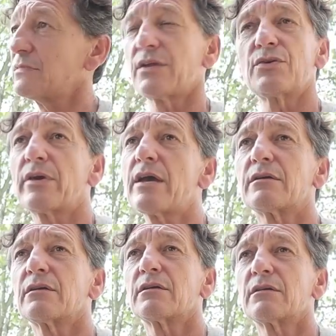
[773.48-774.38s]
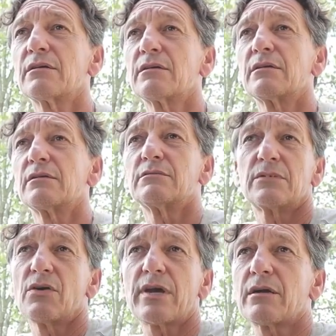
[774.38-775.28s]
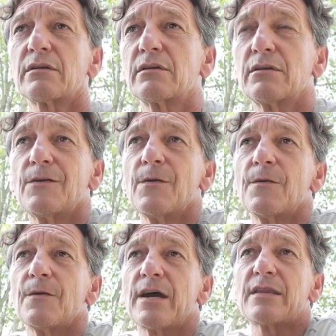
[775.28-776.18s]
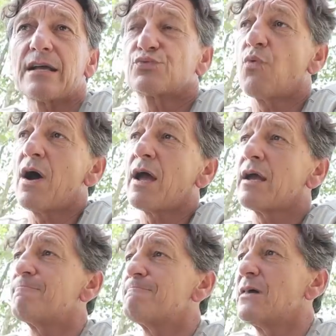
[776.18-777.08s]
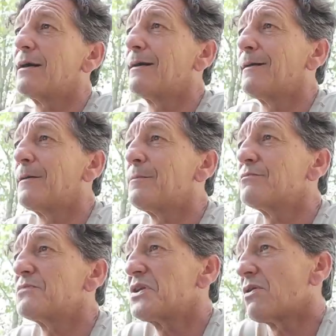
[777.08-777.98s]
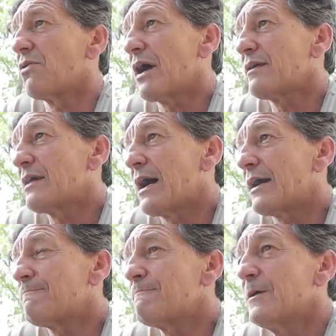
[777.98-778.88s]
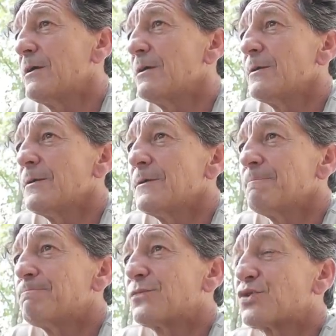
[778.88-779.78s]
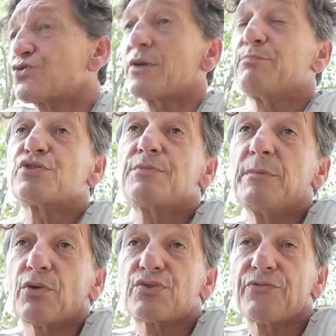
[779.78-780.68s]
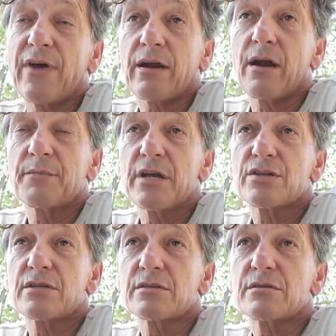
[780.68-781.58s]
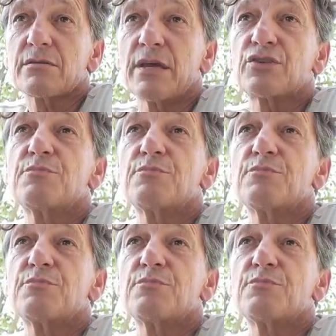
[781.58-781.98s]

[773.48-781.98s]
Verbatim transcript: then you're okay. Yeah. You're okay. That's true. And that's why, um, you know, I, I try to push people to fire combinations and